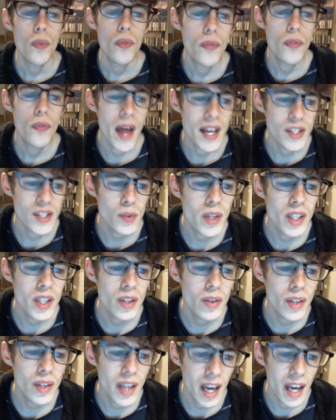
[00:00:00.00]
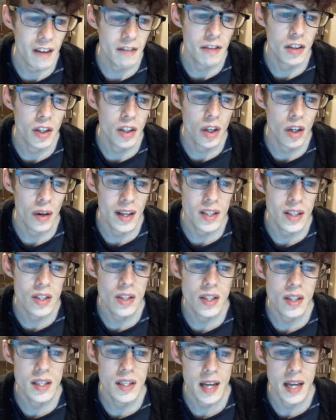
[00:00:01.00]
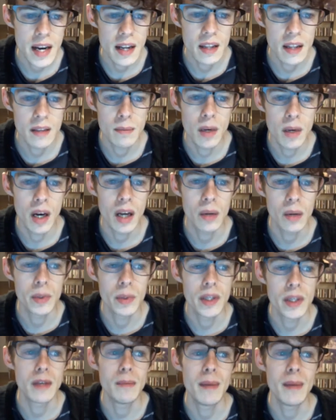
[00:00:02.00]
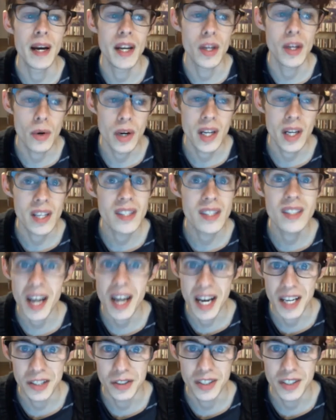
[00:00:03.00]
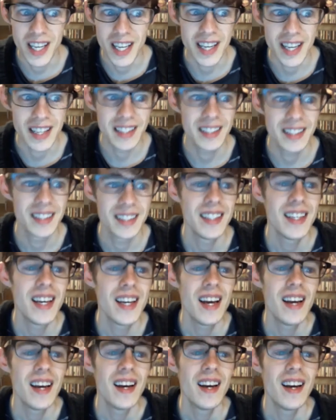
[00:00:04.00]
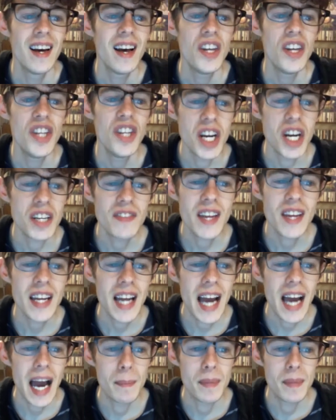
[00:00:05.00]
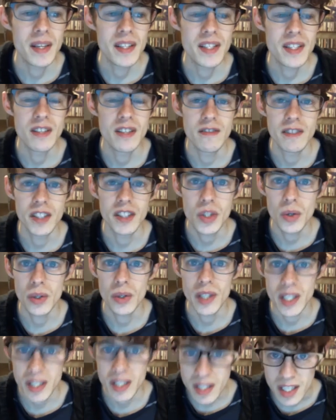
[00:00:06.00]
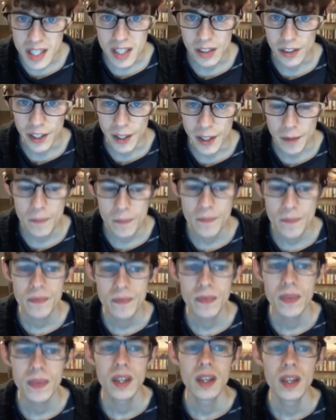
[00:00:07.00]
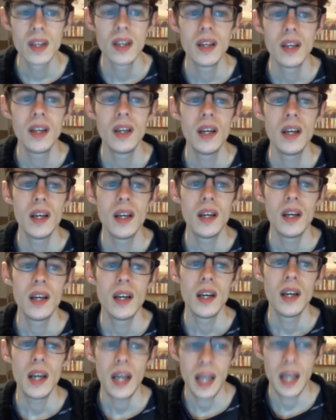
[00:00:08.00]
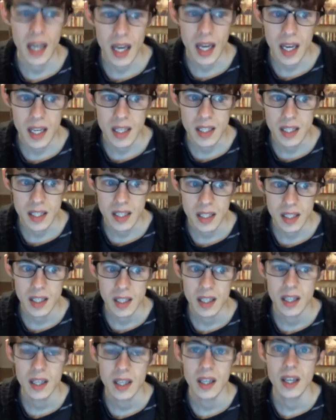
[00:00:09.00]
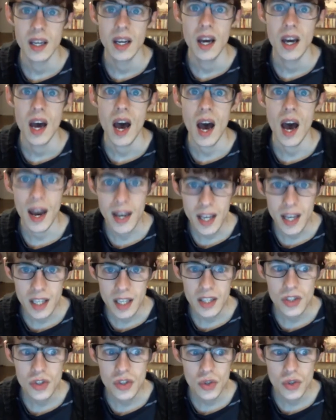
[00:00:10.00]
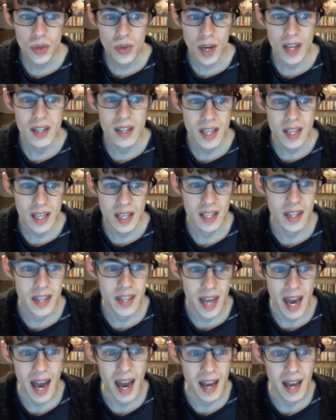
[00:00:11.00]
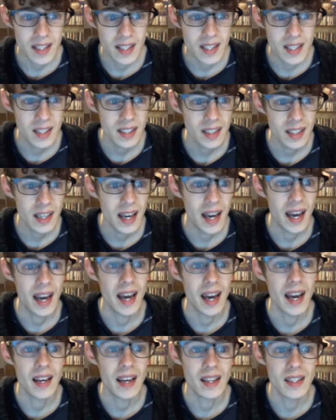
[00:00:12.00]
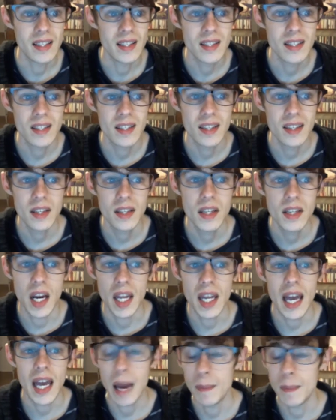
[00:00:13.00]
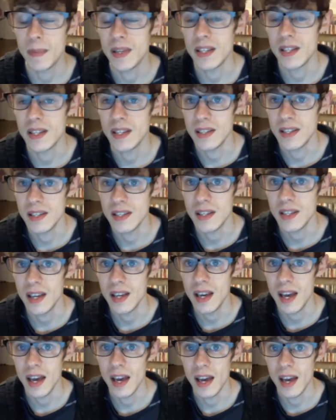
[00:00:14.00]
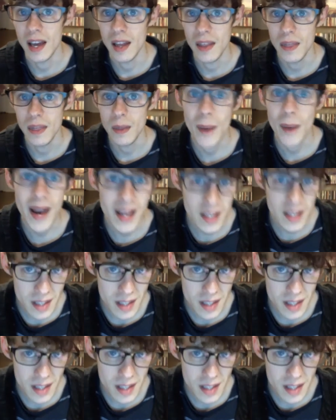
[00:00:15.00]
"That's what you get for going to the side of the mall where the minorities congregate. None of that happens near Victoria's Secret." And I translated that as, none of that happens at the white